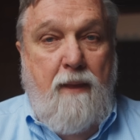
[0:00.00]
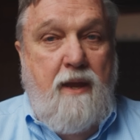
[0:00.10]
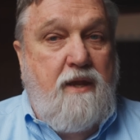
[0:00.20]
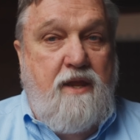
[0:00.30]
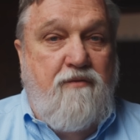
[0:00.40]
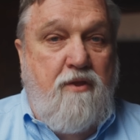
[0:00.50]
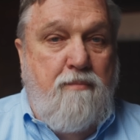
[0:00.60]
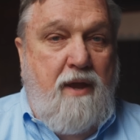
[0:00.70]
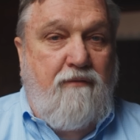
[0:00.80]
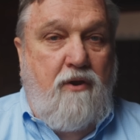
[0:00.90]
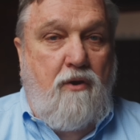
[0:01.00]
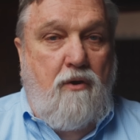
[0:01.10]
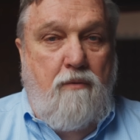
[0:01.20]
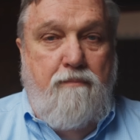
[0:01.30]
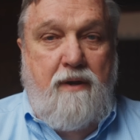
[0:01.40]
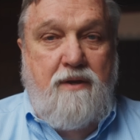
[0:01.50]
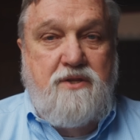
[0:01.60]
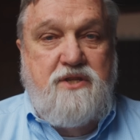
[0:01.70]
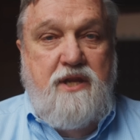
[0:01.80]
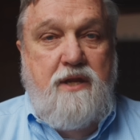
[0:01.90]
He had given them every herb-bearing
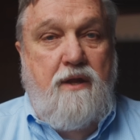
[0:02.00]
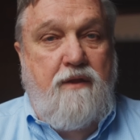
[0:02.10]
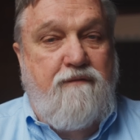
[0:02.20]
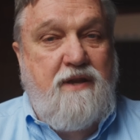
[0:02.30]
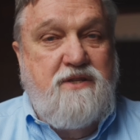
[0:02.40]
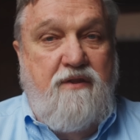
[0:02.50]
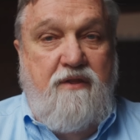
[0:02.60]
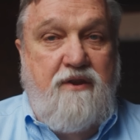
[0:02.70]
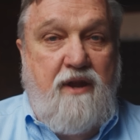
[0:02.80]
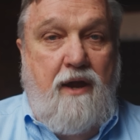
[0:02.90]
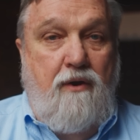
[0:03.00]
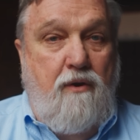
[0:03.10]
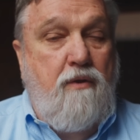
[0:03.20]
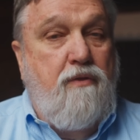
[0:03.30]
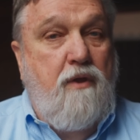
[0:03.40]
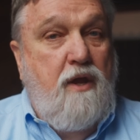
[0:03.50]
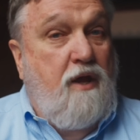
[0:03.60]
seed on the face of the entire earth